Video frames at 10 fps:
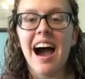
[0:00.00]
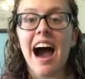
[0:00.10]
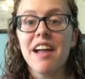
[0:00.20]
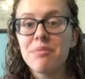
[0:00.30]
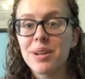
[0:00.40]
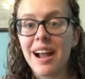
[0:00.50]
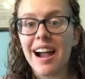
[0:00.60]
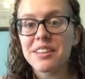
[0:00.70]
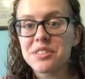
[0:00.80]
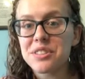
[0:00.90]
I have been
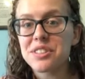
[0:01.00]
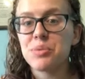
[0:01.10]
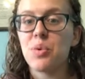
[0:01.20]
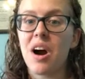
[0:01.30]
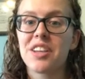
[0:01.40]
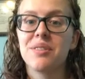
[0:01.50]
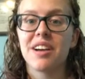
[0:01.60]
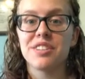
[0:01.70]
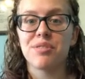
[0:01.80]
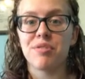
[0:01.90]
asked to walk you
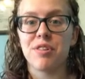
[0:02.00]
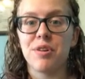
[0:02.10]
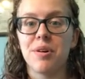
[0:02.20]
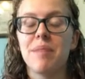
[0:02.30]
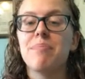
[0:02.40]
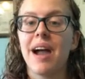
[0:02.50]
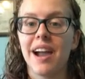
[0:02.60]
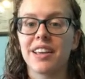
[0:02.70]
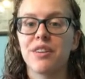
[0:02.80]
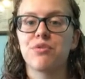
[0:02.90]
guys through
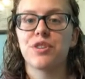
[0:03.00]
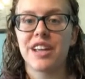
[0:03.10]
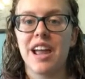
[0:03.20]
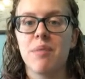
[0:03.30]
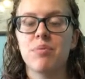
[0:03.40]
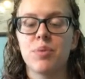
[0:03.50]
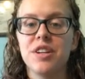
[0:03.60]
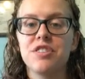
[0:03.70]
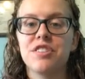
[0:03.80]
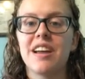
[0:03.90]
packing for camp,
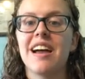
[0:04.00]
which,